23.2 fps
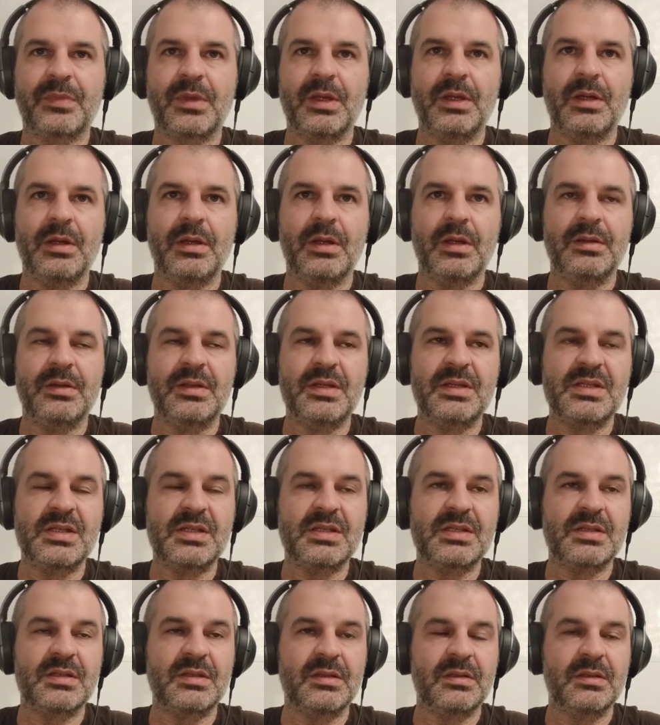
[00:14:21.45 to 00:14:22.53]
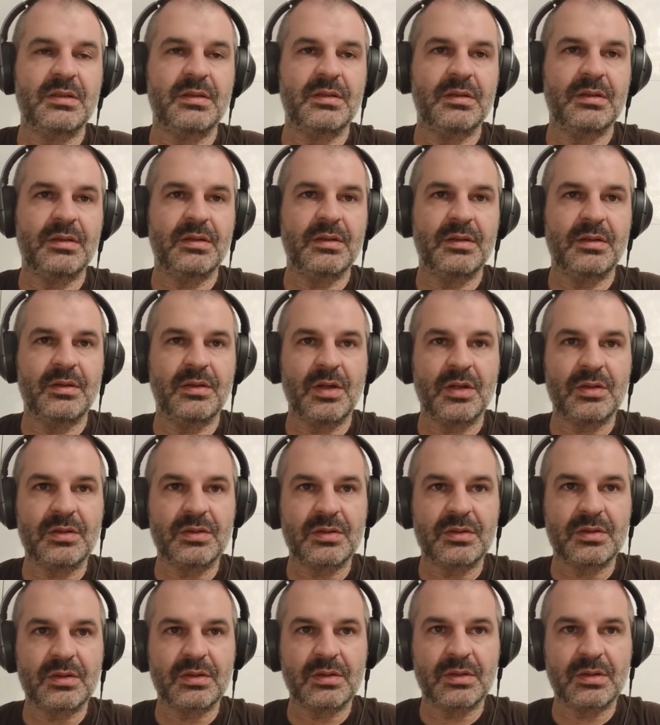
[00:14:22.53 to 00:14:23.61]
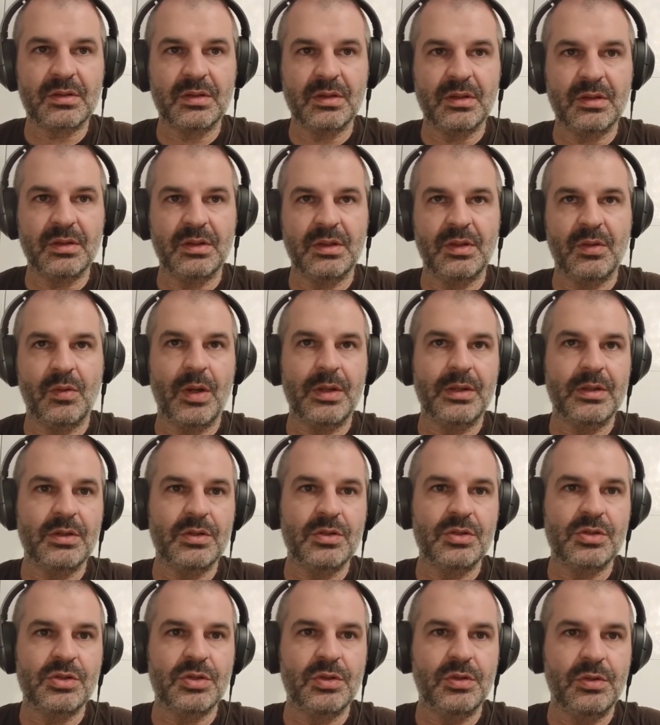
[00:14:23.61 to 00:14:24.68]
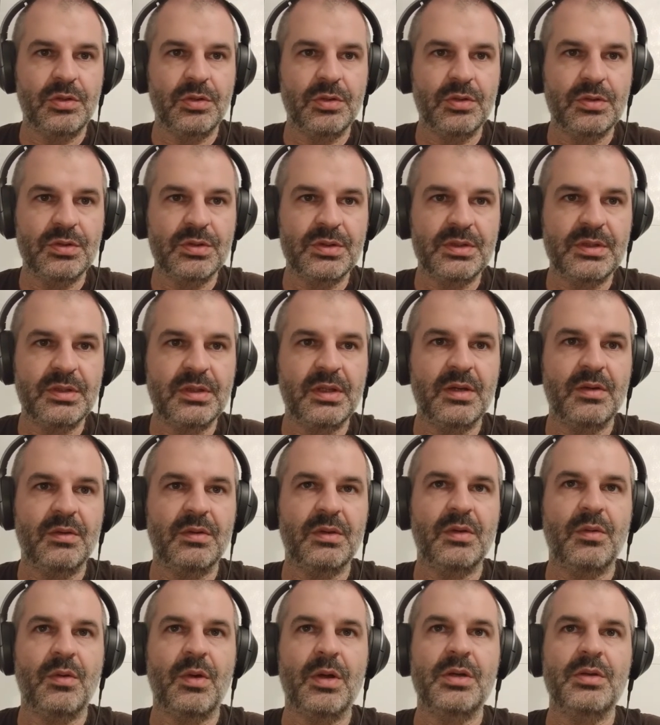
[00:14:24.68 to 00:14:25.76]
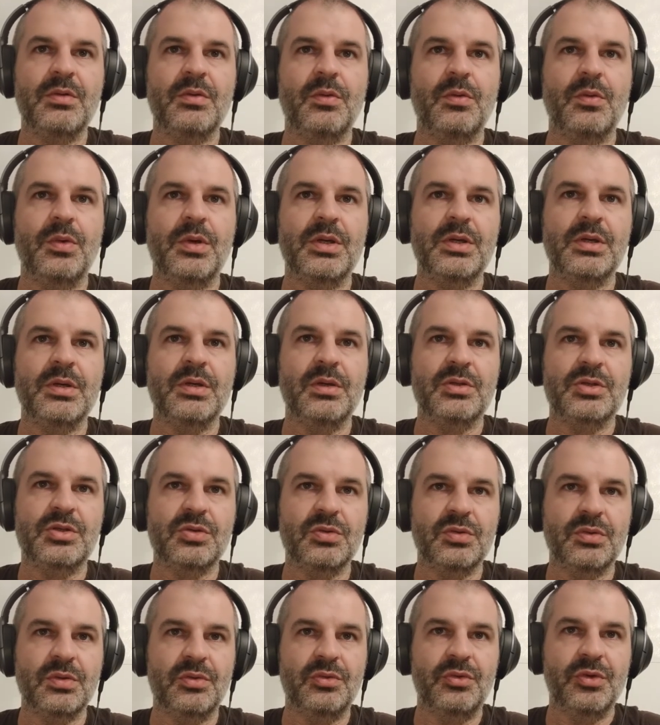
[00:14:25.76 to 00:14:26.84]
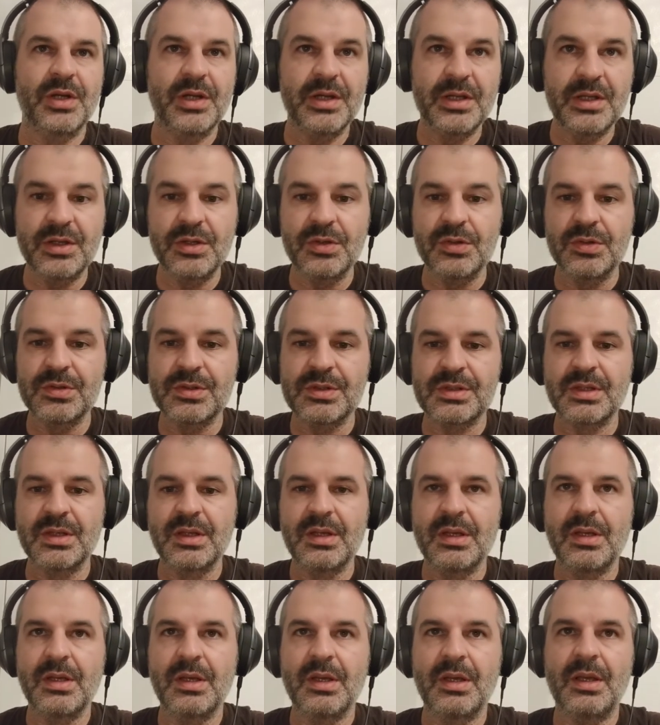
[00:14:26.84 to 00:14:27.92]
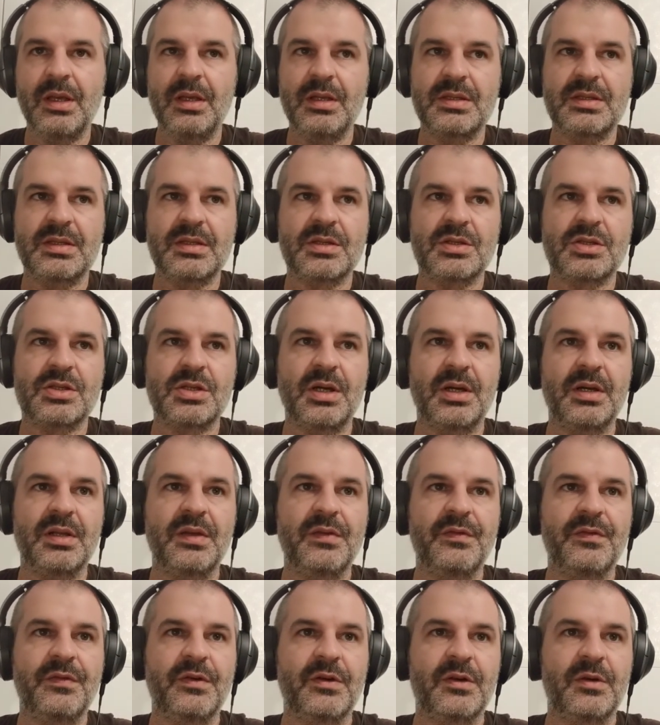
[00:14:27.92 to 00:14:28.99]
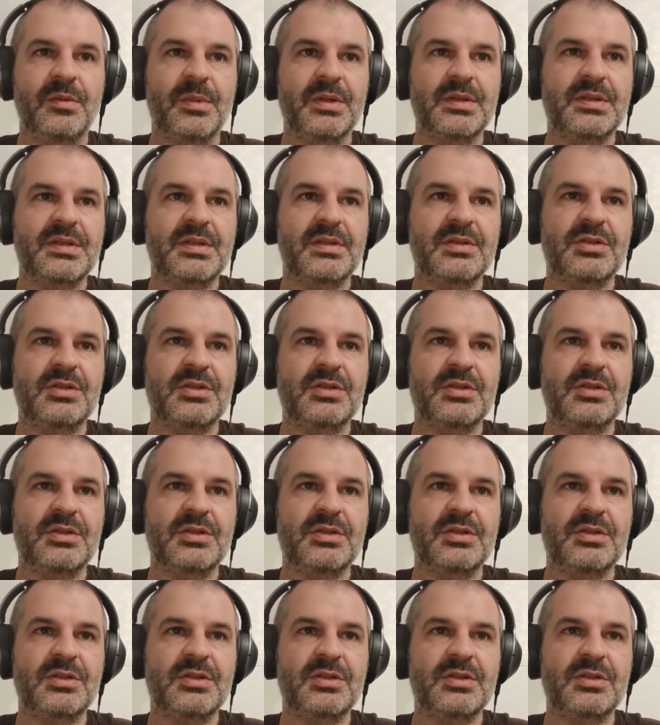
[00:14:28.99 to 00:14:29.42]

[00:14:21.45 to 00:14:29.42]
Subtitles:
This is not the one you should use. The one we should really use is shared informers.